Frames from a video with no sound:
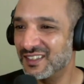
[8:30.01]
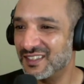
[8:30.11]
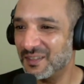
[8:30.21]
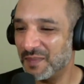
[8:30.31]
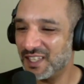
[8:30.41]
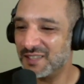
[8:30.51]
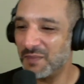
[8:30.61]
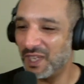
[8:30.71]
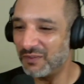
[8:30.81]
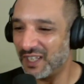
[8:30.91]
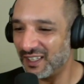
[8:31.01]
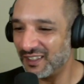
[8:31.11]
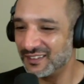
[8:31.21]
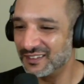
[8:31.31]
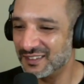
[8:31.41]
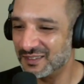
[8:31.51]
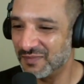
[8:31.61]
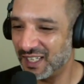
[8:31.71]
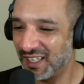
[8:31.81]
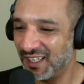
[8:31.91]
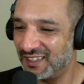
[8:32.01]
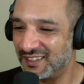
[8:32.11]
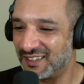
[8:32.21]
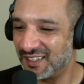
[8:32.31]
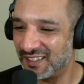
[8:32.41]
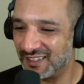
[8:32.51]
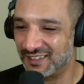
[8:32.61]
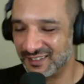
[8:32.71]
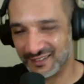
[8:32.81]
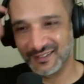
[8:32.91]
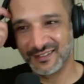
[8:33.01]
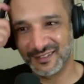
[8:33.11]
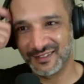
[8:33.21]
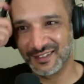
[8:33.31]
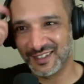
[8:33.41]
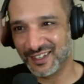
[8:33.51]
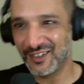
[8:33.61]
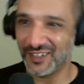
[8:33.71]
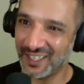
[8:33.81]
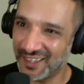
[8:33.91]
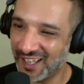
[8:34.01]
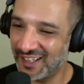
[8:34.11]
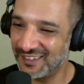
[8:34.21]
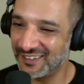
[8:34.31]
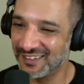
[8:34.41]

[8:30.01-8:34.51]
Some of these make my head go like that.